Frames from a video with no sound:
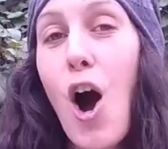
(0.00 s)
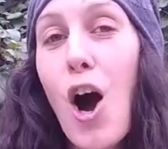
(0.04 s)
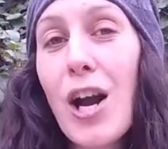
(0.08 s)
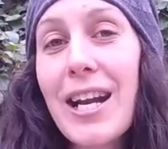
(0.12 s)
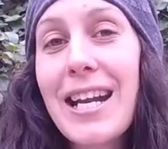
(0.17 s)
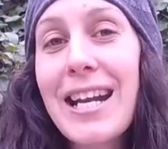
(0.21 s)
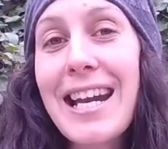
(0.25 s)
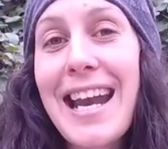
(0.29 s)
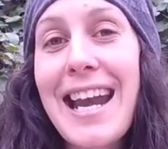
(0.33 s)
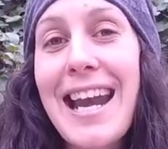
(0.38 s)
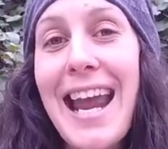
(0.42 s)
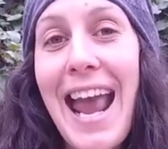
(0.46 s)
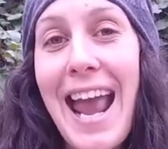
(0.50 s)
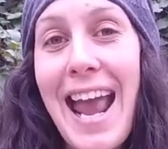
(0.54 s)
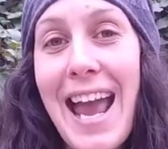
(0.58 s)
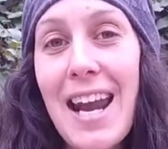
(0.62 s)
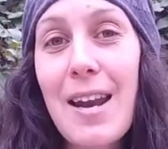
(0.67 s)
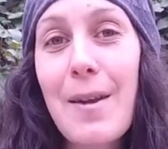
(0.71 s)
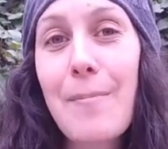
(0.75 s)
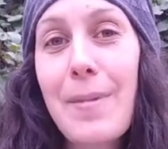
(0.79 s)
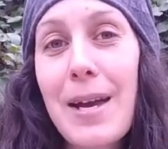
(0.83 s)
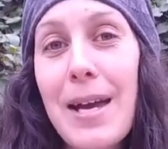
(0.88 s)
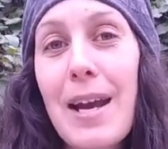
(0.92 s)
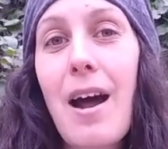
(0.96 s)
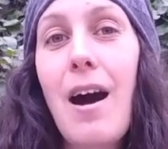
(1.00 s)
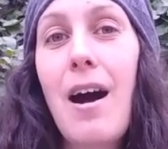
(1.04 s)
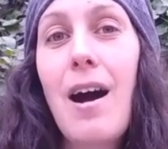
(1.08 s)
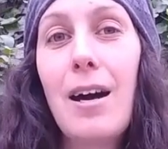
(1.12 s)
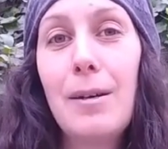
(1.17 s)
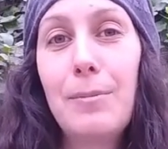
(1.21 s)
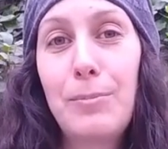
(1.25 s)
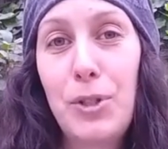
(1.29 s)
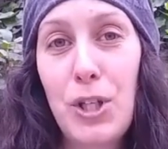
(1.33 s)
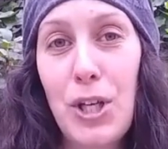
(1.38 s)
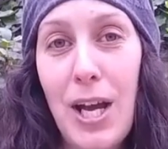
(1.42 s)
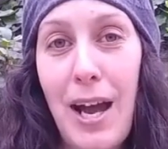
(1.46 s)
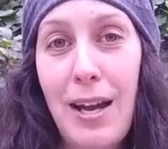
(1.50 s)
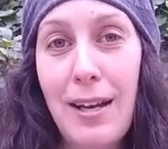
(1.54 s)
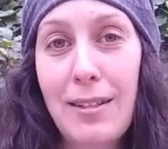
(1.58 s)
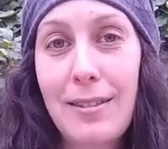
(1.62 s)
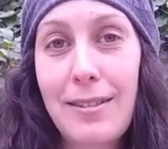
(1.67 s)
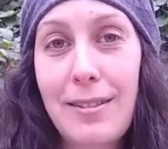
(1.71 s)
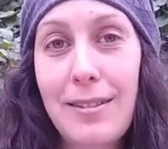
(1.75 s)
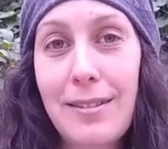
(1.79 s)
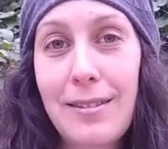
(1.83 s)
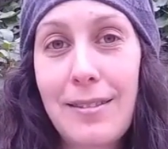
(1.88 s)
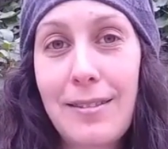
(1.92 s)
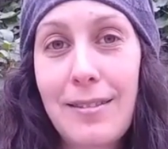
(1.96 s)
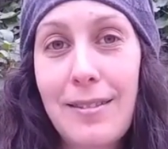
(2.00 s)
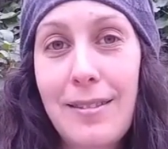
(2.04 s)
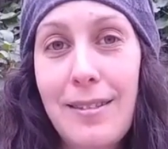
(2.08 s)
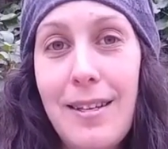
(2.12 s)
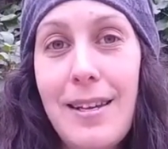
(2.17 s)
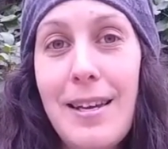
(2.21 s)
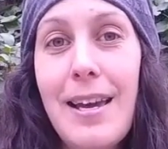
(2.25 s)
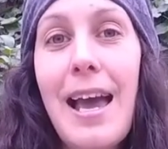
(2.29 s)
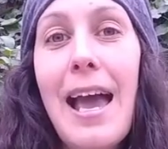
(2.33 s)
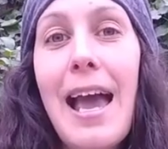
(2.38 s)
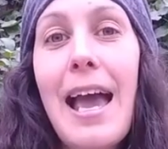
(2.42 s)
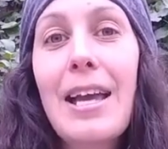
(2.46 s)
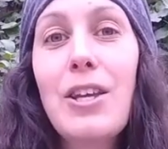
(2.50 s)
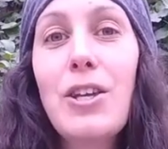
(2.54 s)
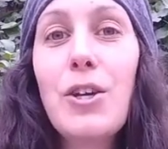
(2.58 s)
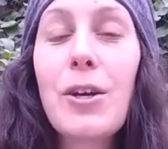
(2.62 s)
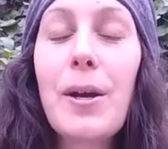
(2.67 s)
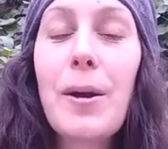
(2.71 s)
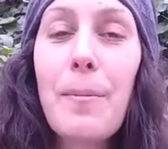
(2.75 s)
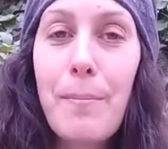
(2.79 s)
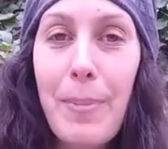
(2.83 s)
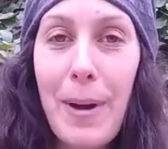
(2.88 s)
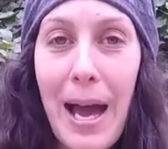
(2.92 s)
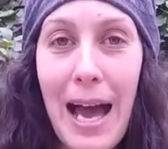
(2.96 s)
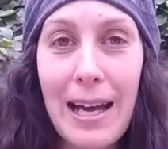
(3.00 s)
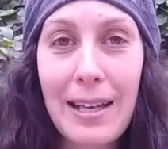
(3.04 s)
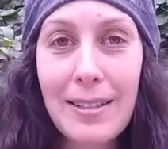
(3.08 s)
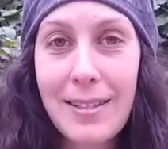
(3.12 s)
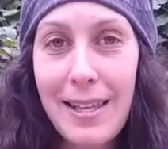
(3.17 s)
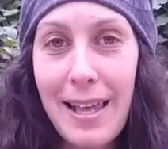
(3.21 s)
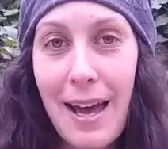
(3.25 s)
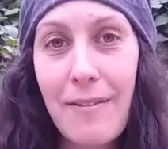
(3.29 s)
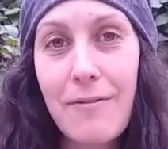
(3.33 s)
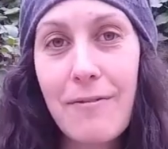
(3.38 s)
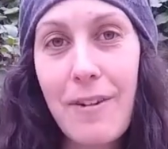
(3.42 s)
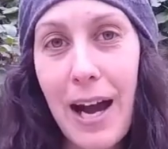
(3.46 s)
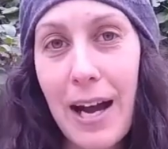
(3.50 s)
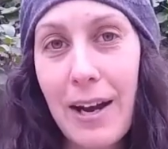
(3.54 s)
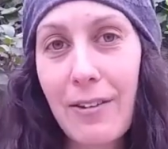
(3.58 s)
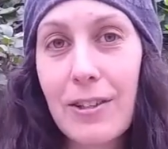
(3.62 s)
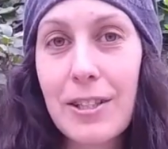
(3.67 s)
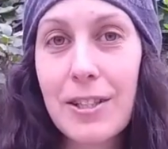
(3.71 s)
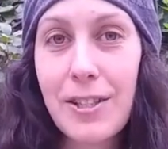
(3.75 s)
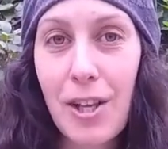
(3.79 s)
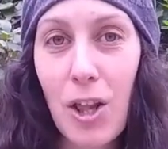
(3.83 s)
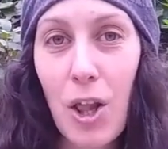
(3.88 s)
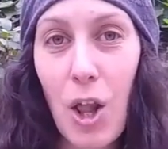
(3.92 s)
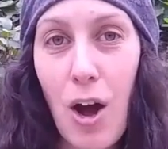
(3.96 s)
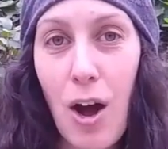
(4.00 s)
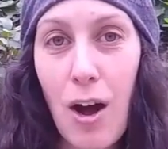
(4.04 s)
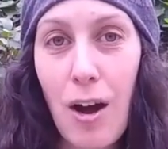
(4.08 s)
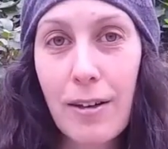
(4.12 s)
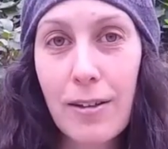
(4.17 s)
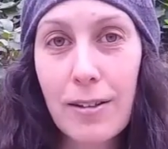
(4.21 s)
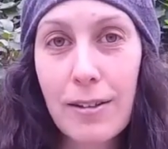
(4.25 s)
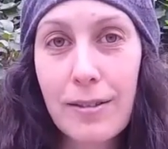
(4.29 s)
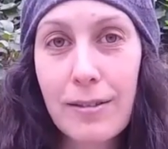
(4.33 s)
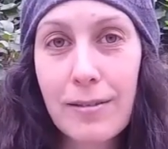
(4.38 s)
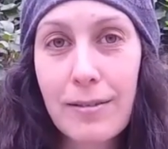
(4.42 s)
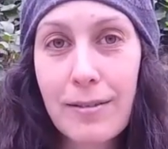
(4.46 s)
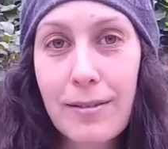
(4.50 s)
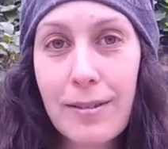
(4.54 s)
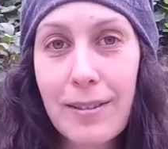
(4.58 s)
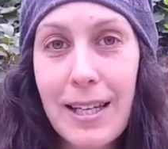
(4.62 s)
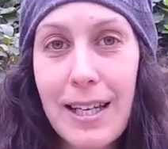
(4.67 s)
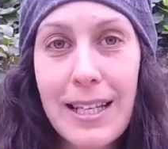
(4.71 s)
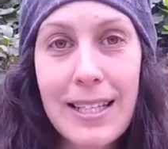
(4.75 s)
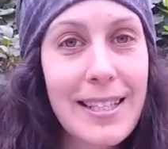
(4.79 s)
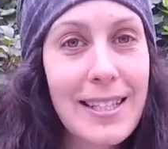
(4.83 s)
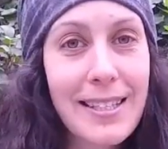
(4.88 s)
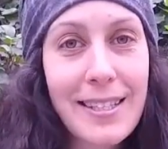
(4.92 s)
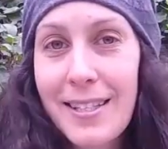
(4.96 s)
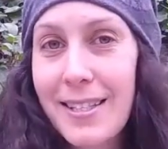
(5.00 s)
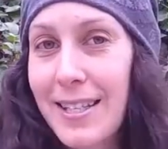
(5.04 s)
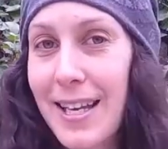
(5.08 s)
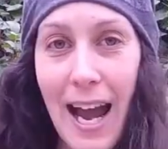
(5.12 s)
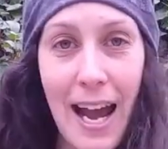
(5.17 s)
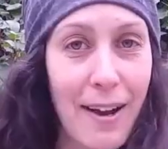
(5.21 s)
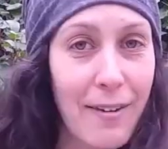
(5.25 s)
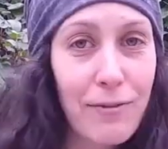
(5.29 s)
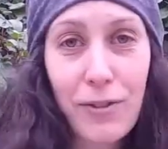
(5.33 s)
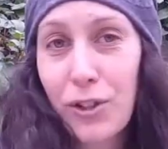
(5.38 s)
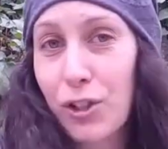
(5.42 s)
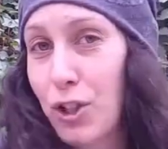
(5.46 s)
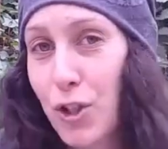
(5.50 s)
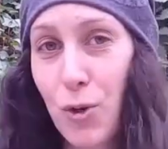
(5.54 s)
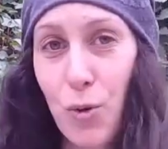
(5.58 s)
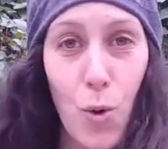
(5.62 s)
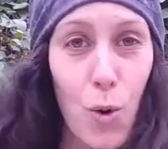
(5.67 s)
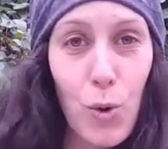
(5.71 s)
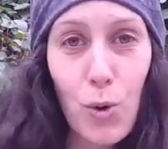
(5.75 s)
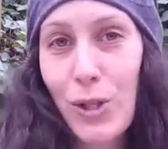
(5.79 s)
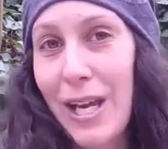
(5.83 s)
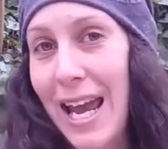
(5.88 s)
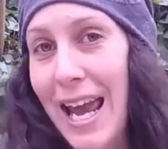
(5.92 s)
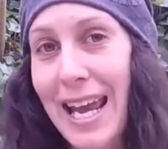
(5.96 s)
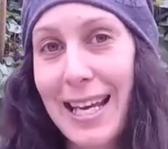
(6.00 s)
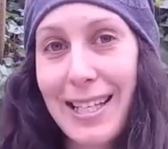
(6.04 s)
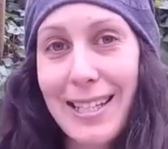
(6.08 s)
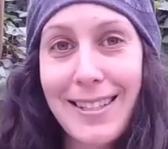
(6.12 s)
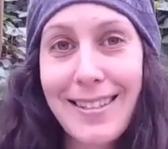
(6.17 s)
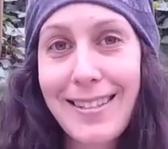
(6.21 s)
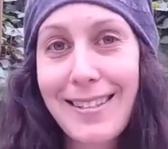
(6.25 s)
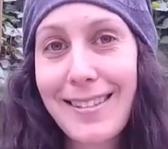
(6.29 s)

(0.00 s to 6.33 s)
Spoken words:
on an inanimate object, and you can pass that virus along. It doesn't die for 2 whole days.